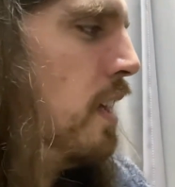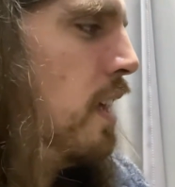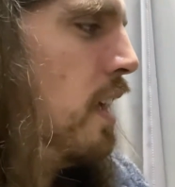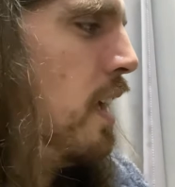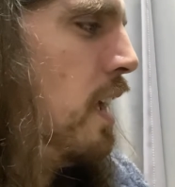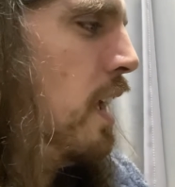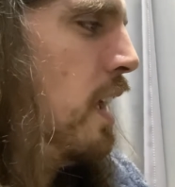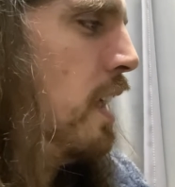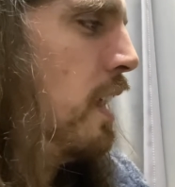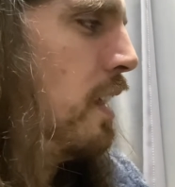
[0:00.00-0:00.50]

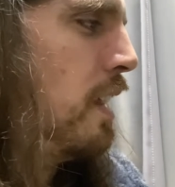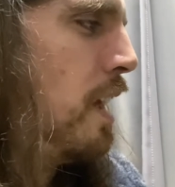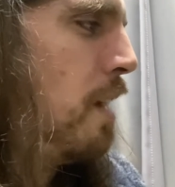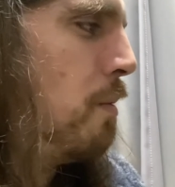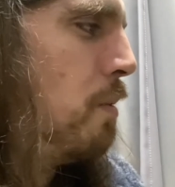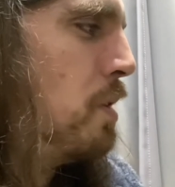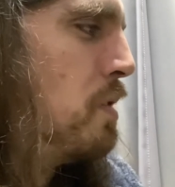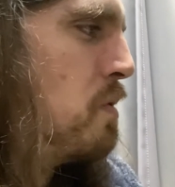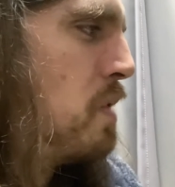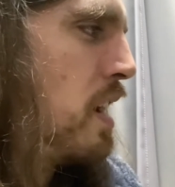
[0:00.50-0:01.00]
And I
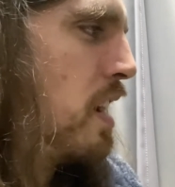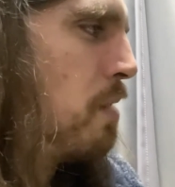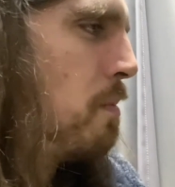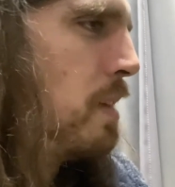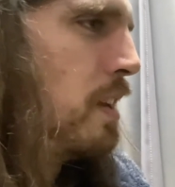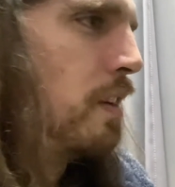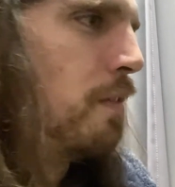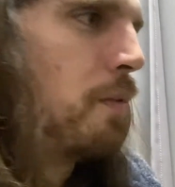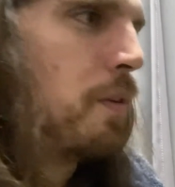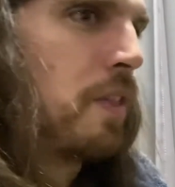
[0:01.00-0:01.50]
would
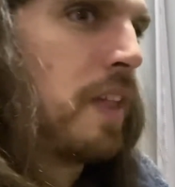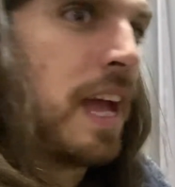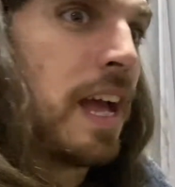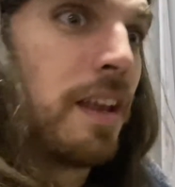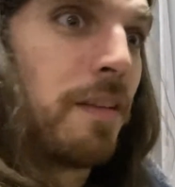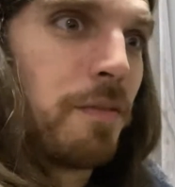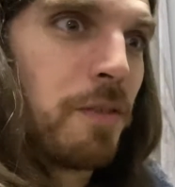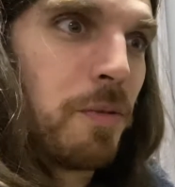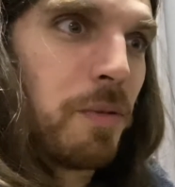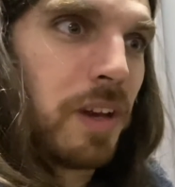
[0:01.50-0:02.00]
recommend it for
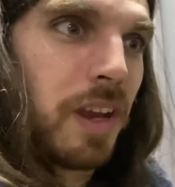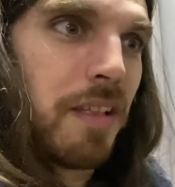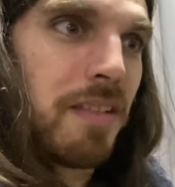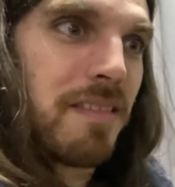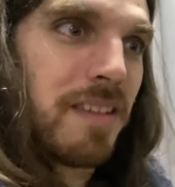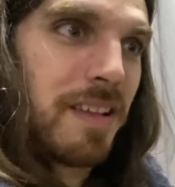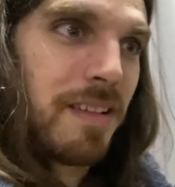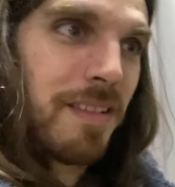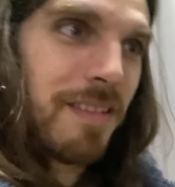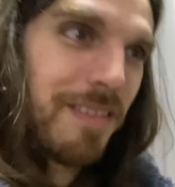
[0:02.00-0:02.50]
that if you want to
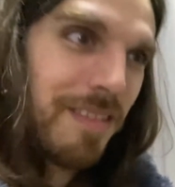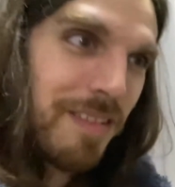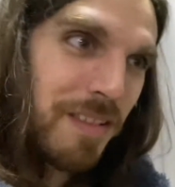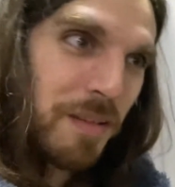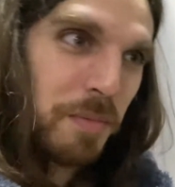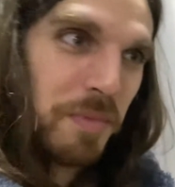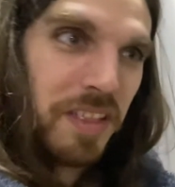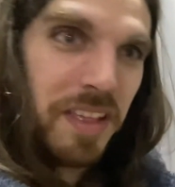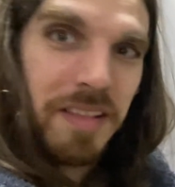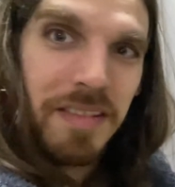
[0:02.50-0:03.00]
see
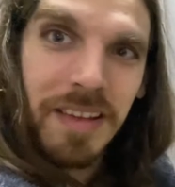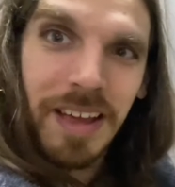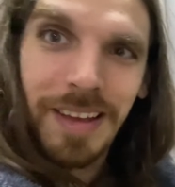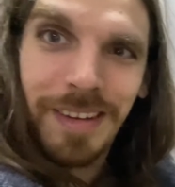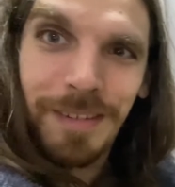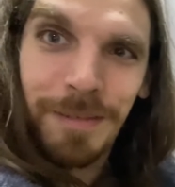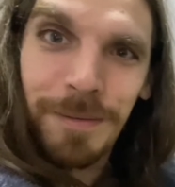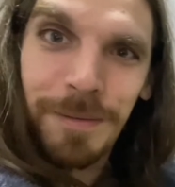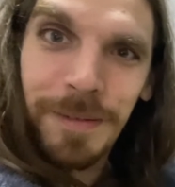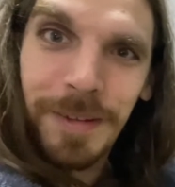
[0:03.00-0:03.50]
some of these
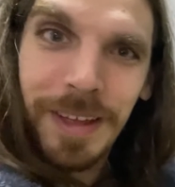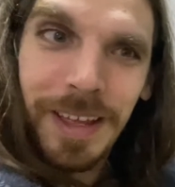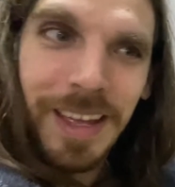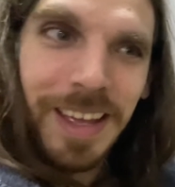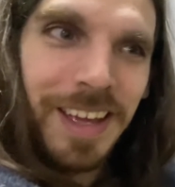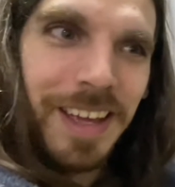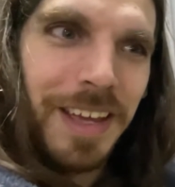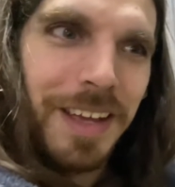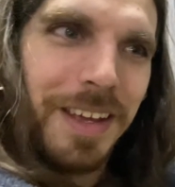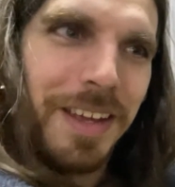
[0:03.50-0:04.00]
kind of
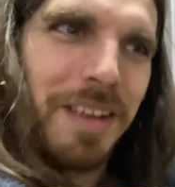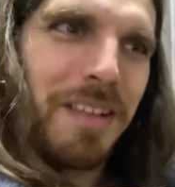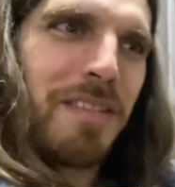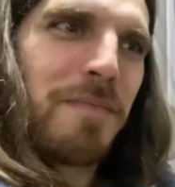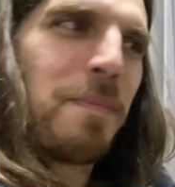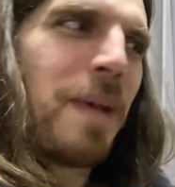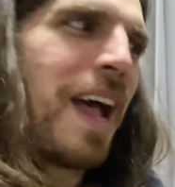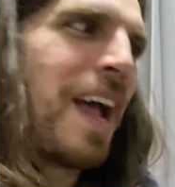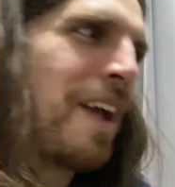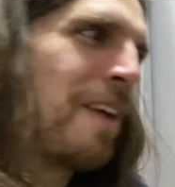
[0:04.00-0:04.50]

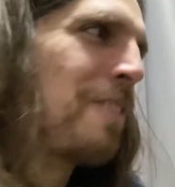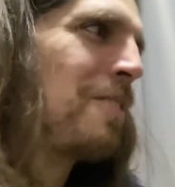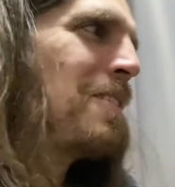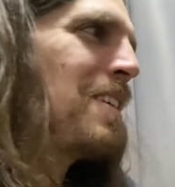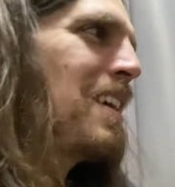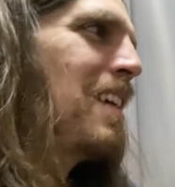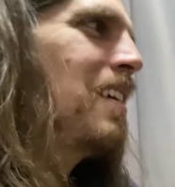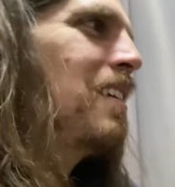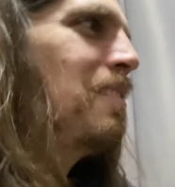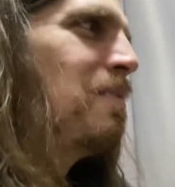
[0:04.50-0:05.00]

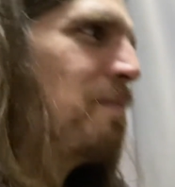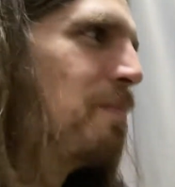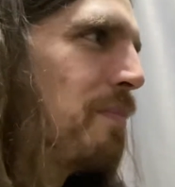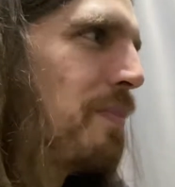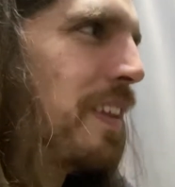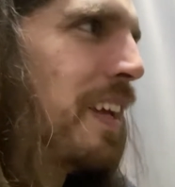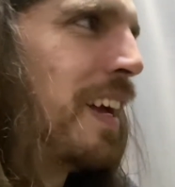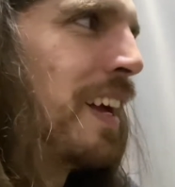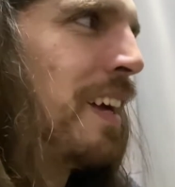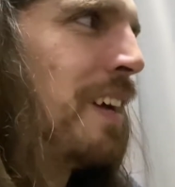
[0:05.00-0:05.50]
inspiring,
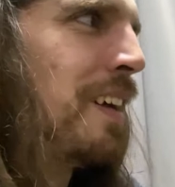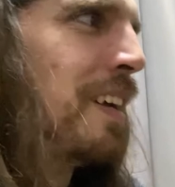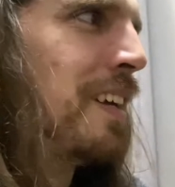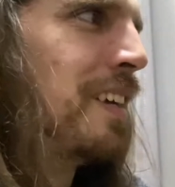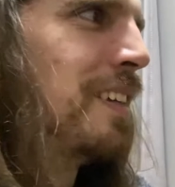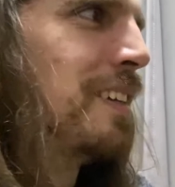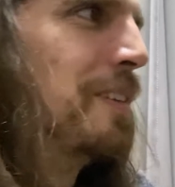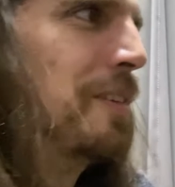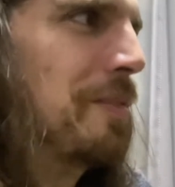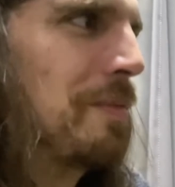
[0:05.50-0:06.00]

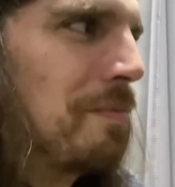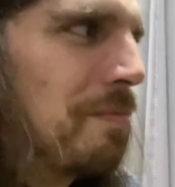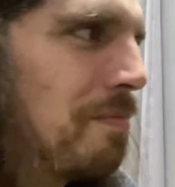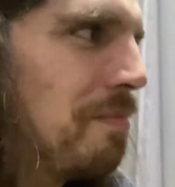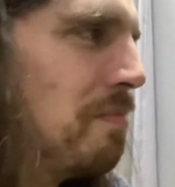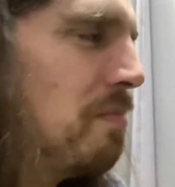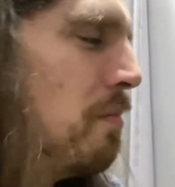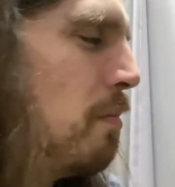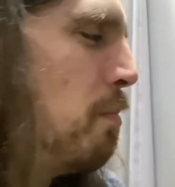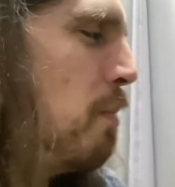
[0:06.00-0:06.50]

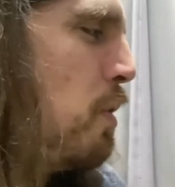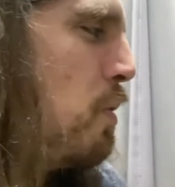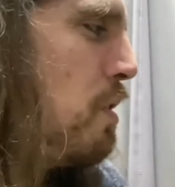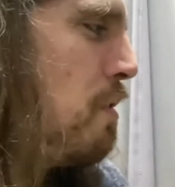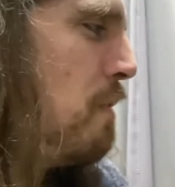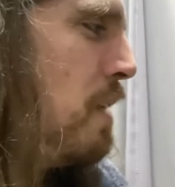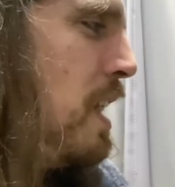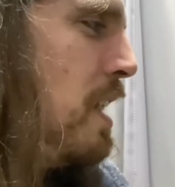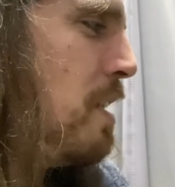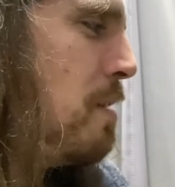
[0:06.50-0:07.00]

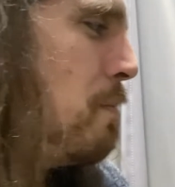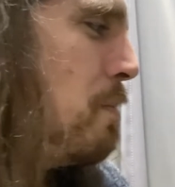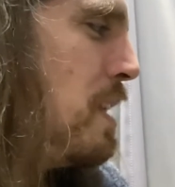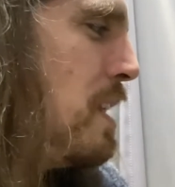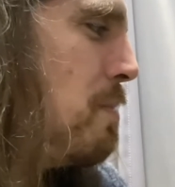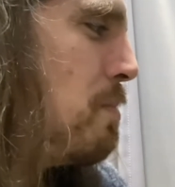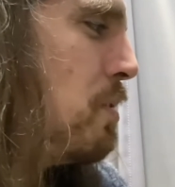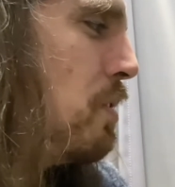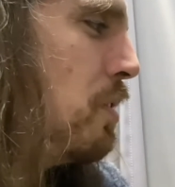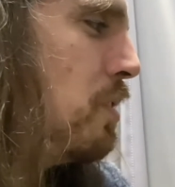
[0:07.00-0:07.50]
motivated
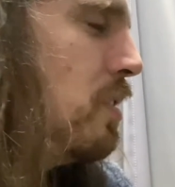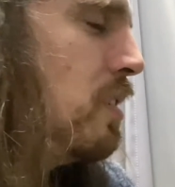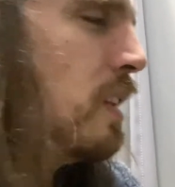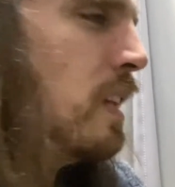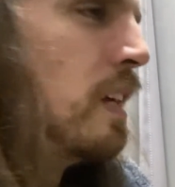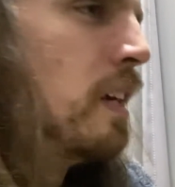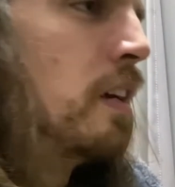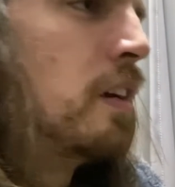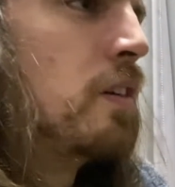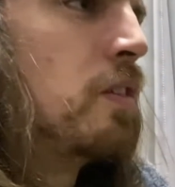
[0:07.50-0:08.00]
people
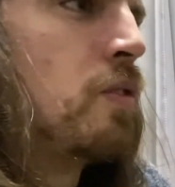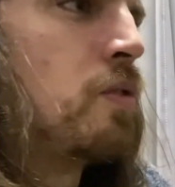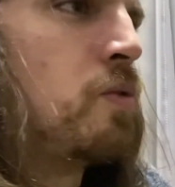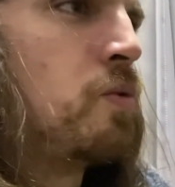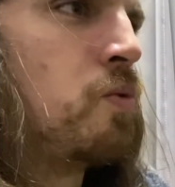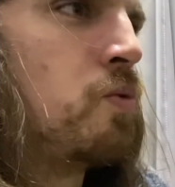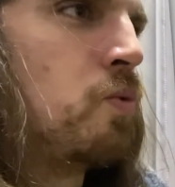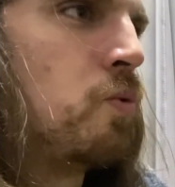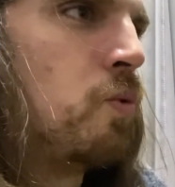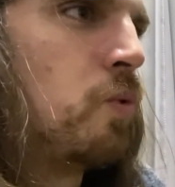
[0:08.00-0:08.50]

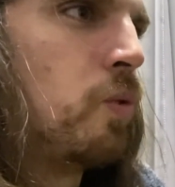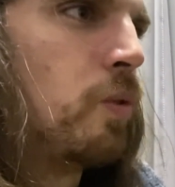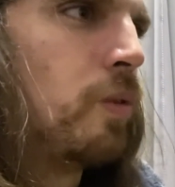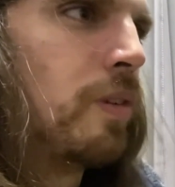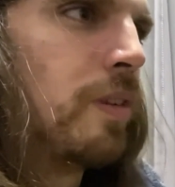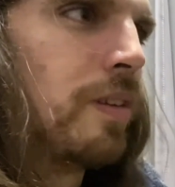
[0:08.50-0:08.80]
who,